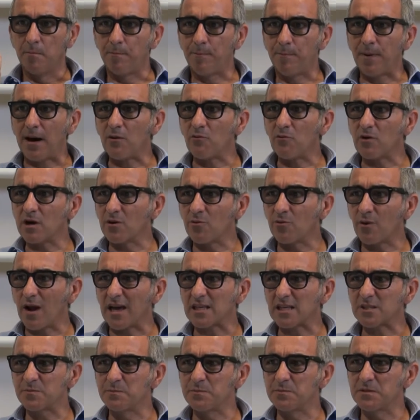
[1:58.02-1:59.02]
Power
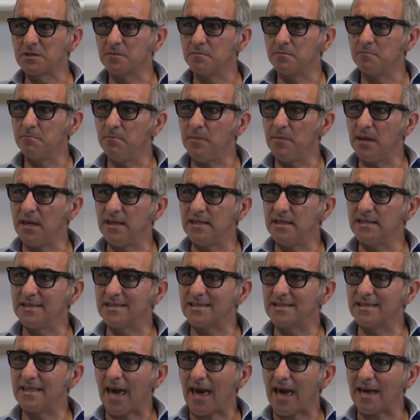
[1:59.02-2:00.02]
grasps
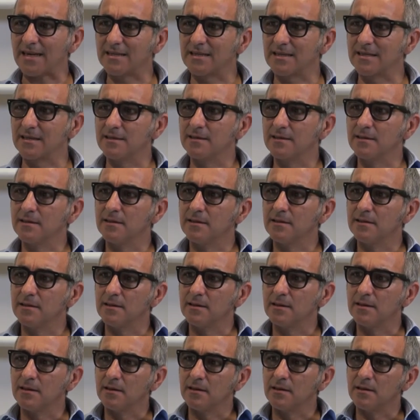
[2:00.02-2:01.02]
means that
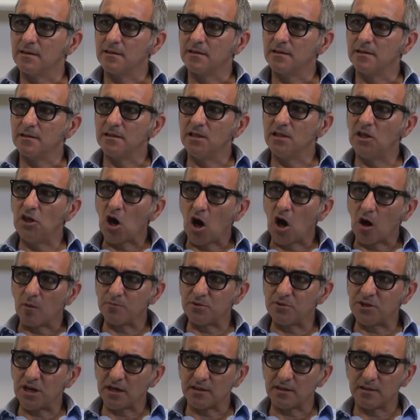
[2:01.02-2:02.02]
the
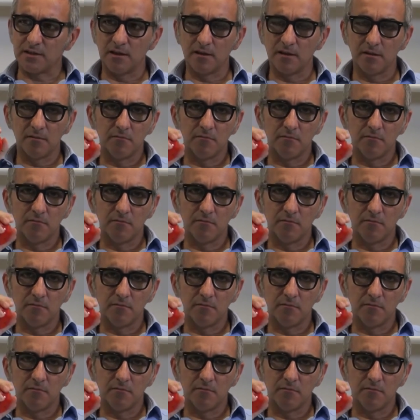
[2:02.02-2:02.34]
object